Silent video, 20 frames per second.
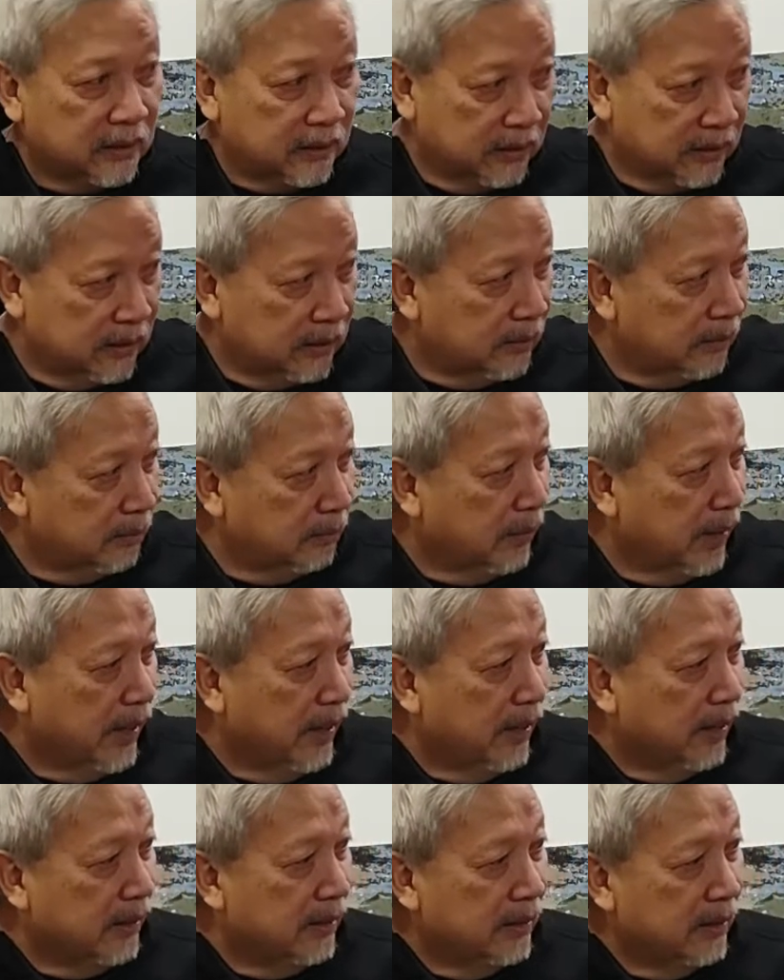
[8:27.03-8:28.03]
and
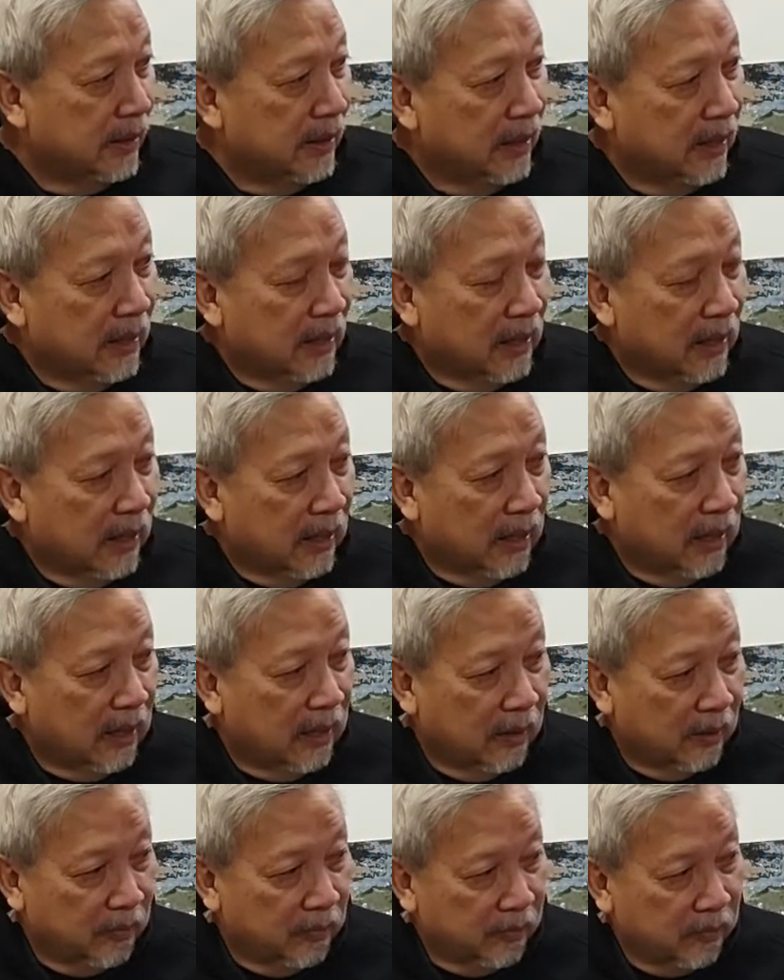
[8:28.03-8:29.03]
men,
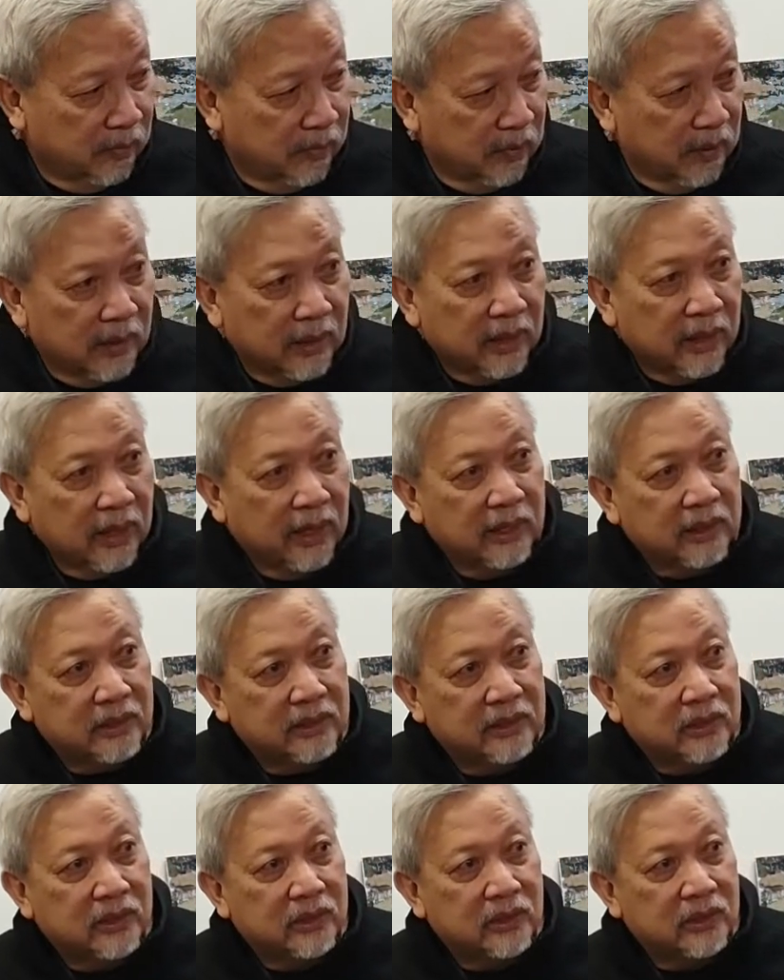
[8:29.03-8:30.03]

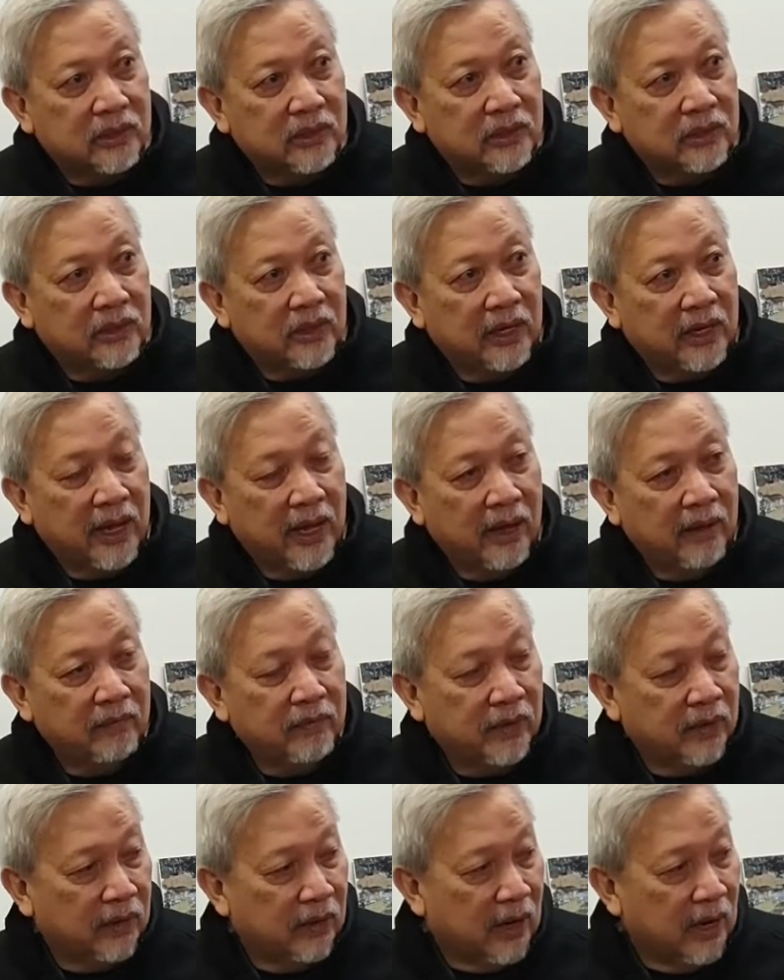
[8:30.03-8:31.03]
they
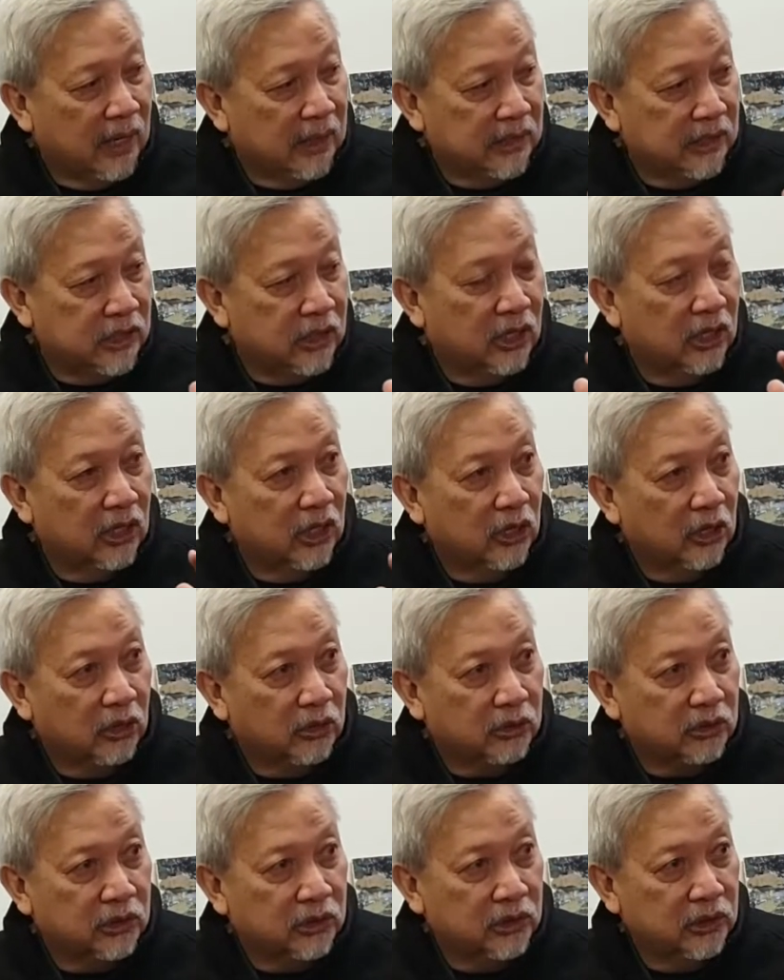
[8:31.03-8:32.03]
have their eyes
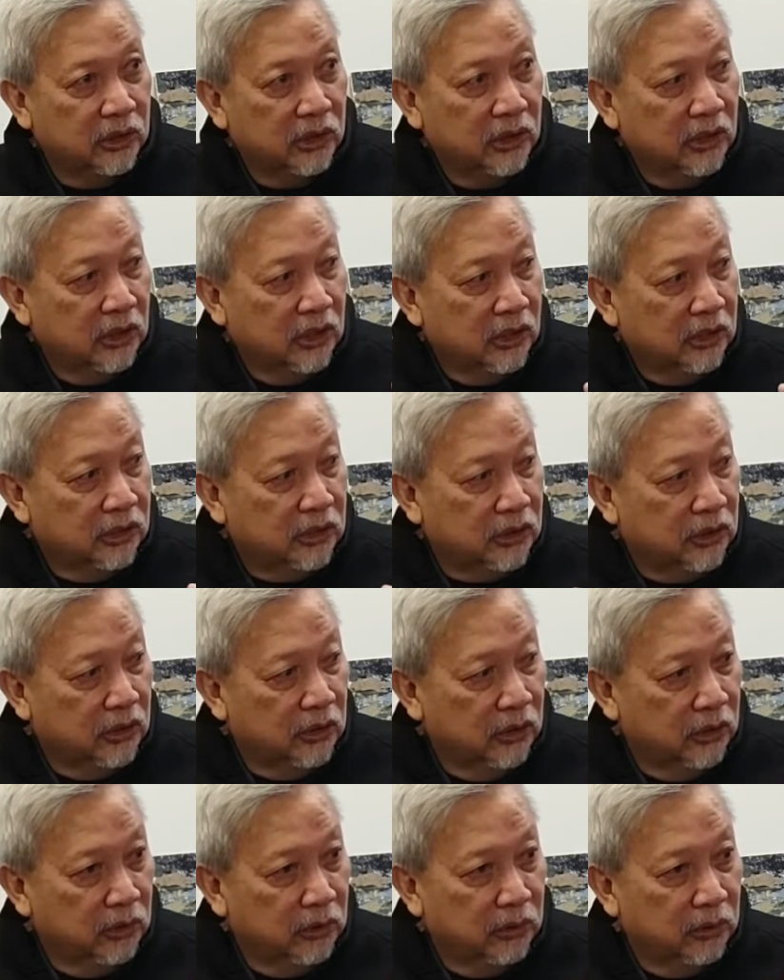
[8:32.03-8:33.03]
closed
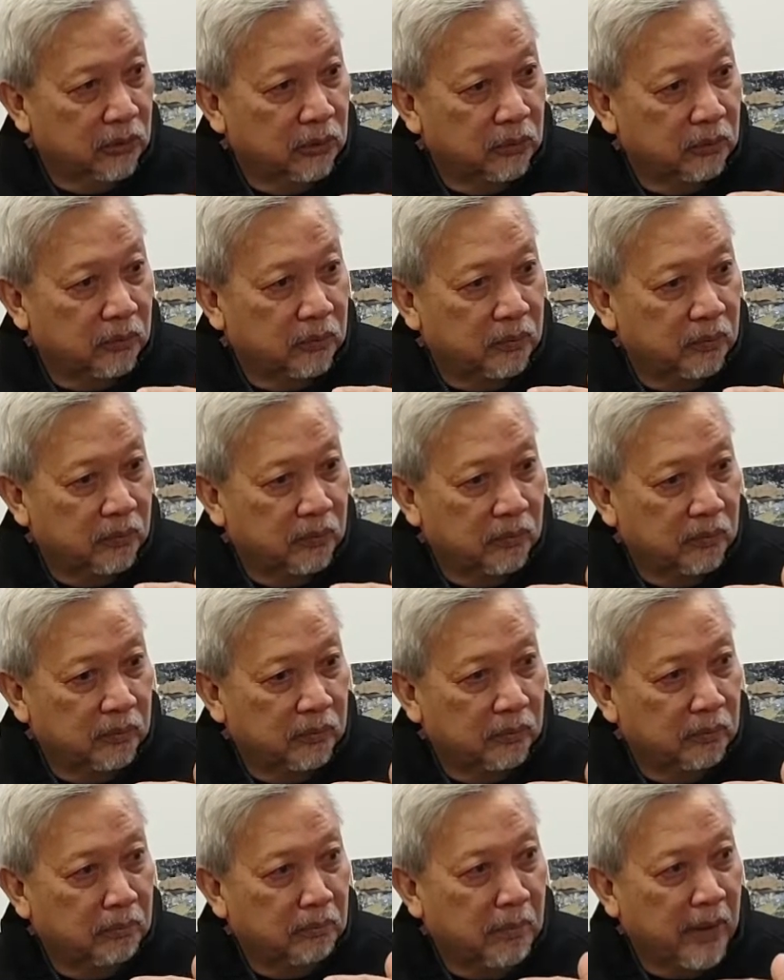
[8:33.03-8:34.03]
to
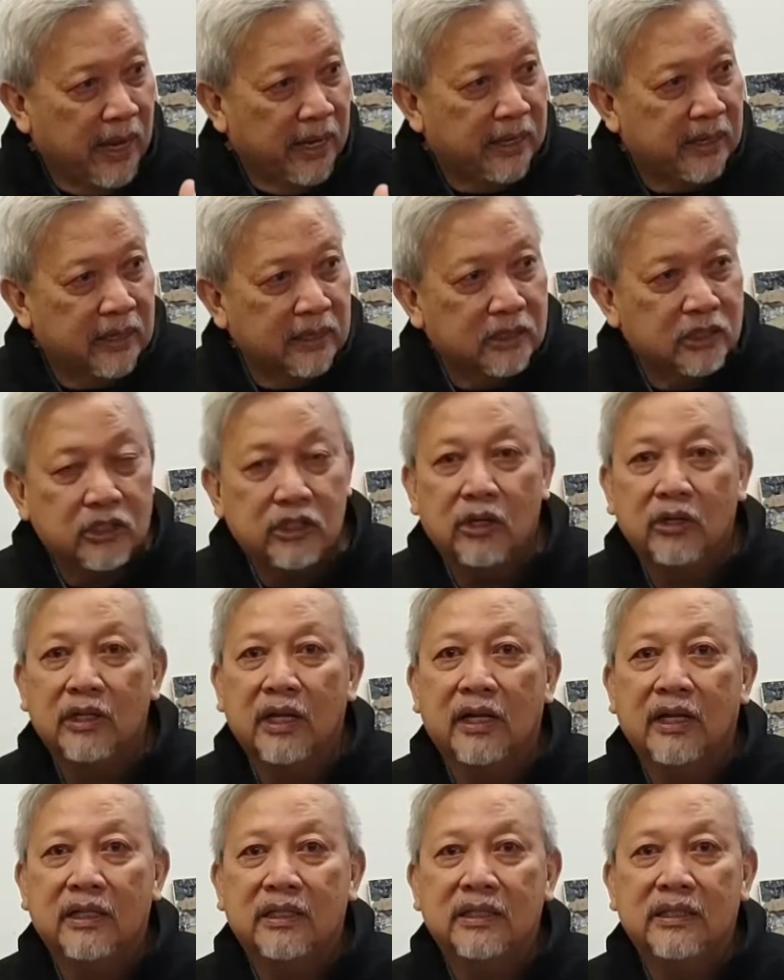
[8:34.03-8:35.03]
make it so
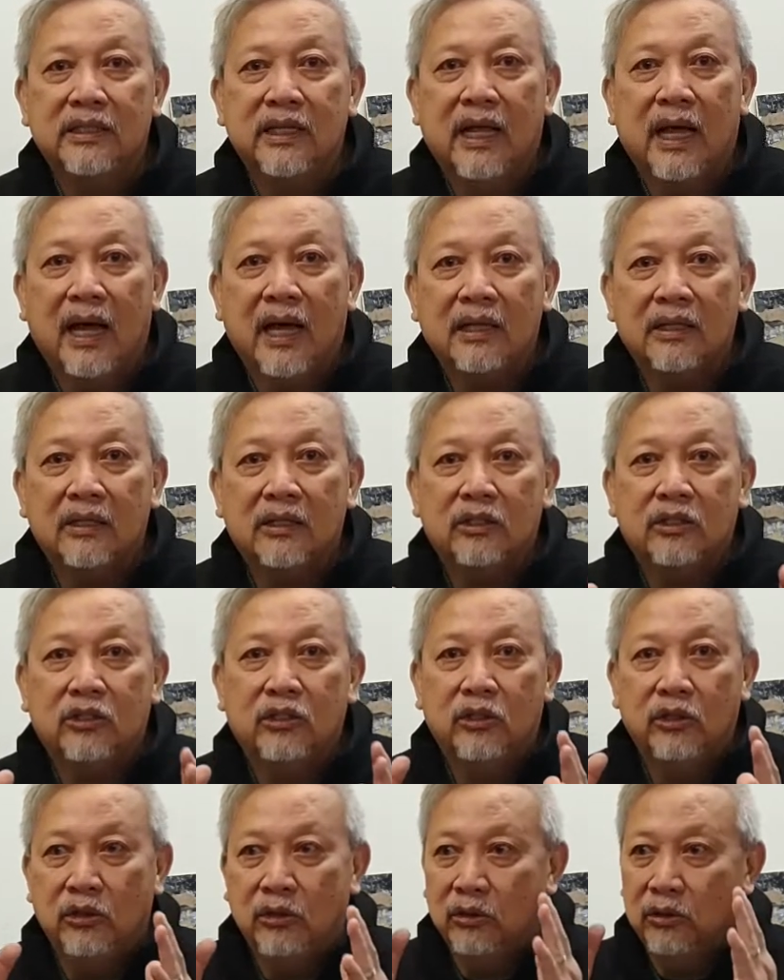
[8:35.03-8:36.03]
that it's not
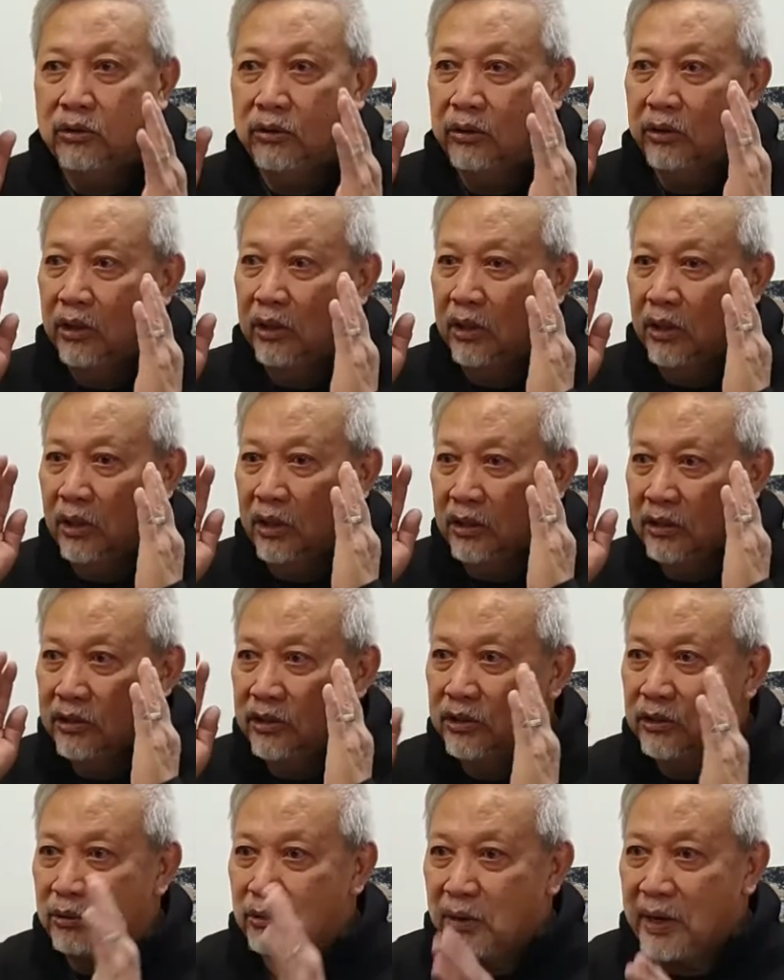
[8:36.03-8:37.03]
too
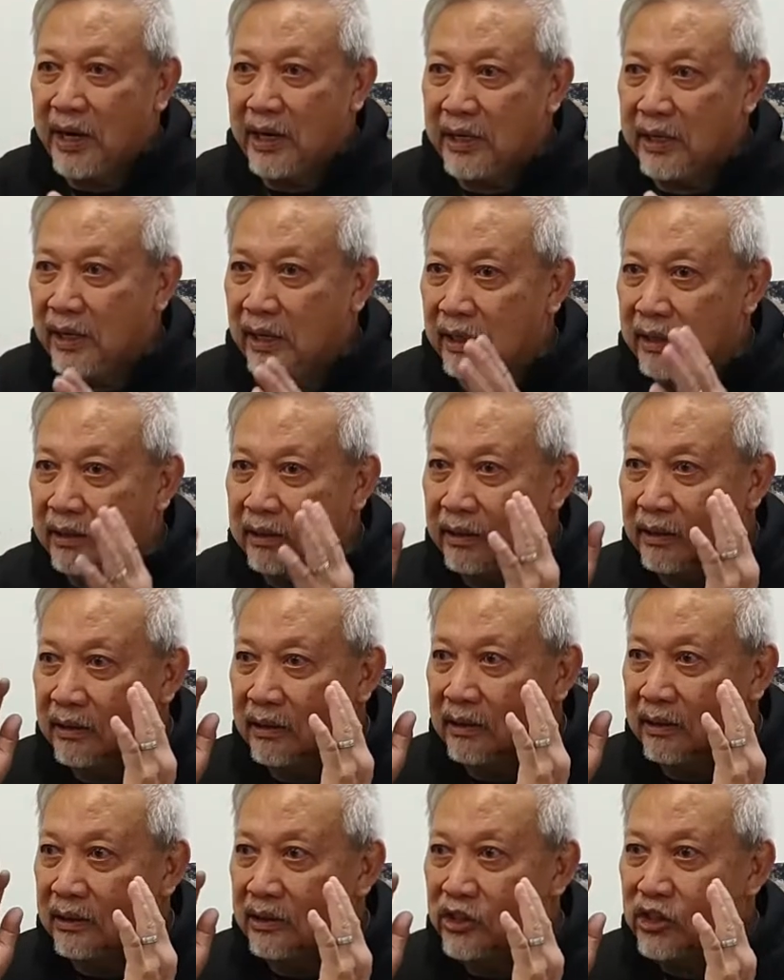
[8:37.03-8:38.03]
direct and
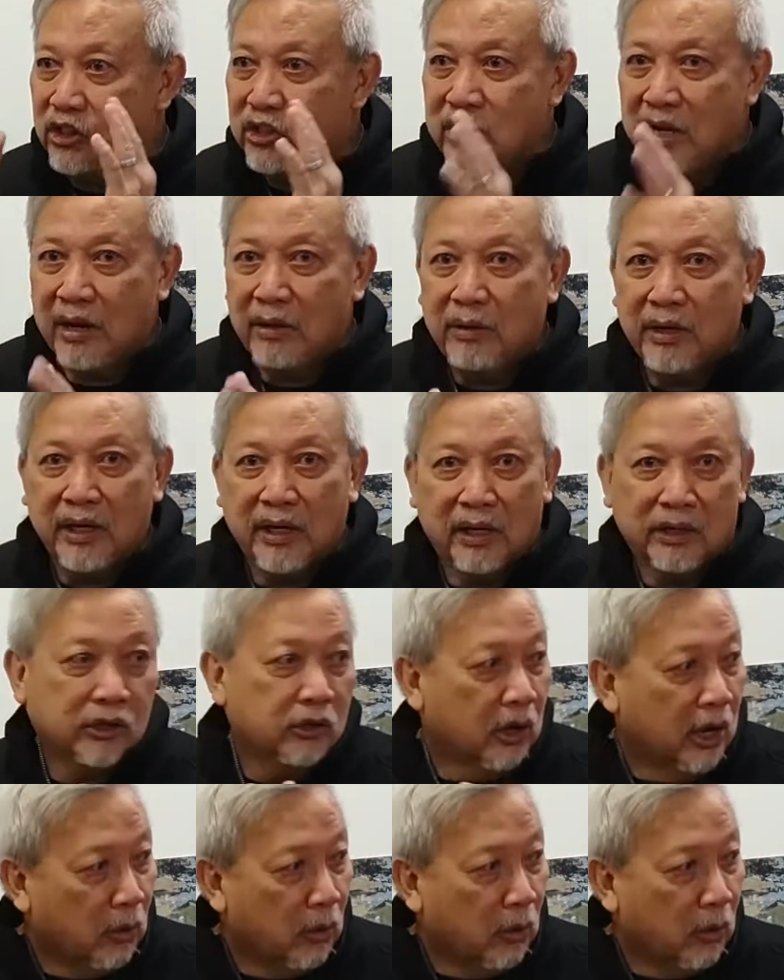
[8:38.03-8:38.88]
staring at you.